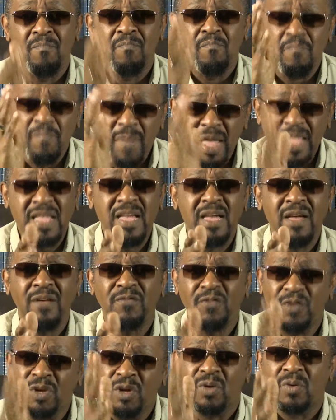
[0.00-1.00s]
Many
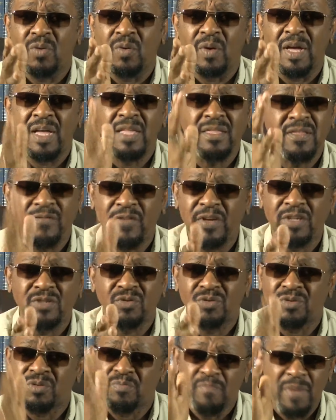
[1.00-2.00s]
of you
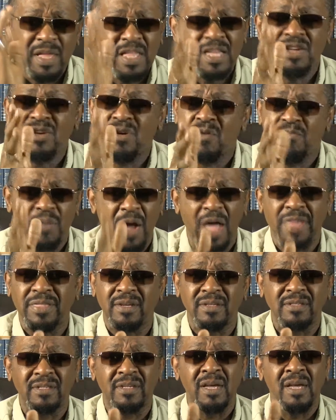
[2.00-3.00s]
individuals, many of you
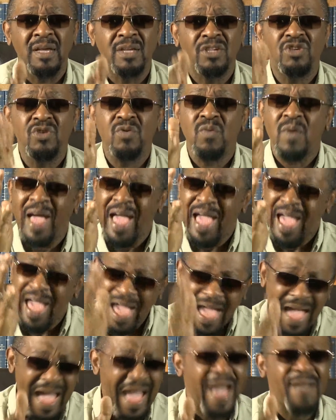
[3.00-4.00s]
brothers, you
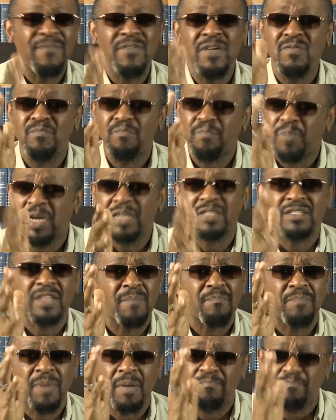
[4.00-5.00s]
haven't picked
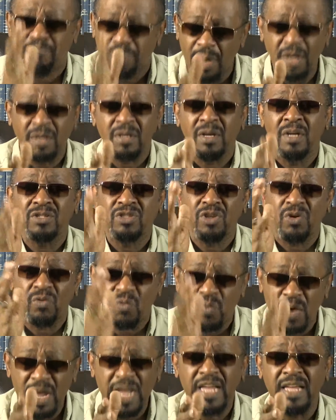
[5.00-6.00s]
up a book to
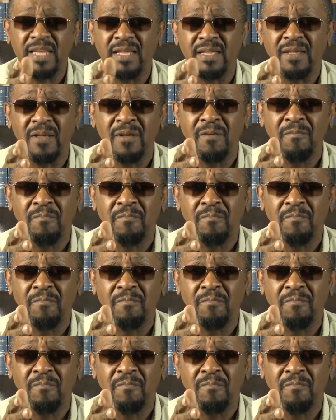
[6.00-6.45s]
read.